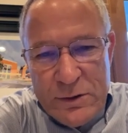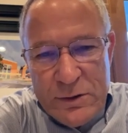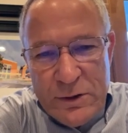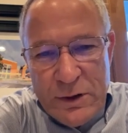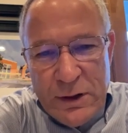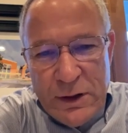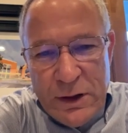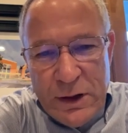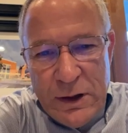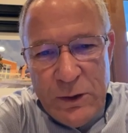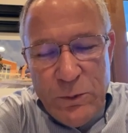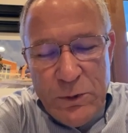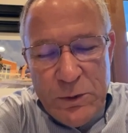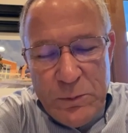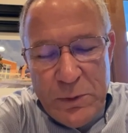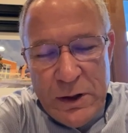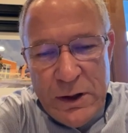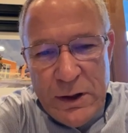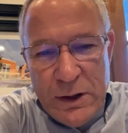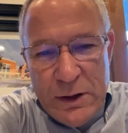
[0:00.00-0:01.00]
and he would
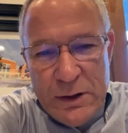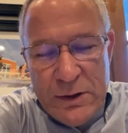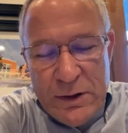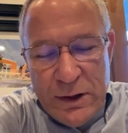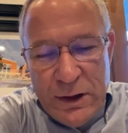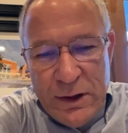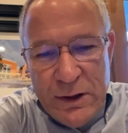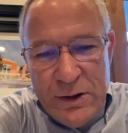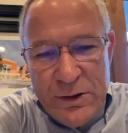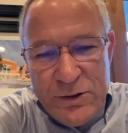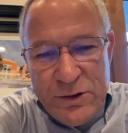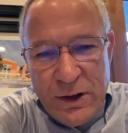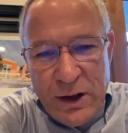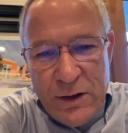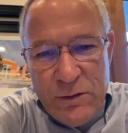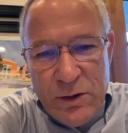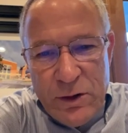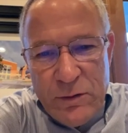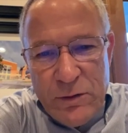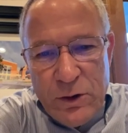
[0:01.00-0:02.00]
be indeed the
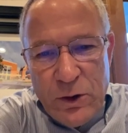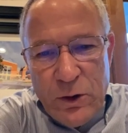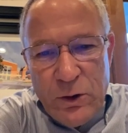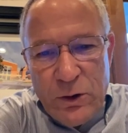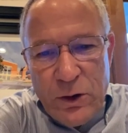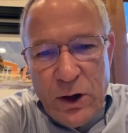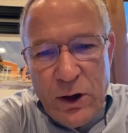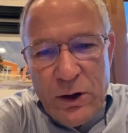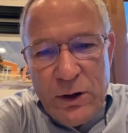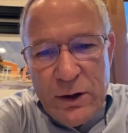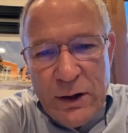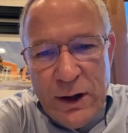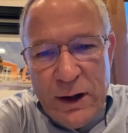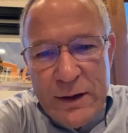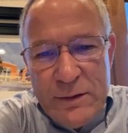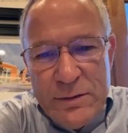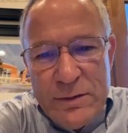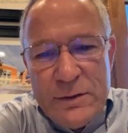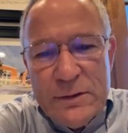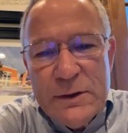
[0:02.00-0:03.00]
Savior of your own heart and
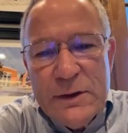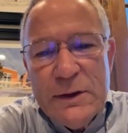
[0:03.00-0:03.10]
life.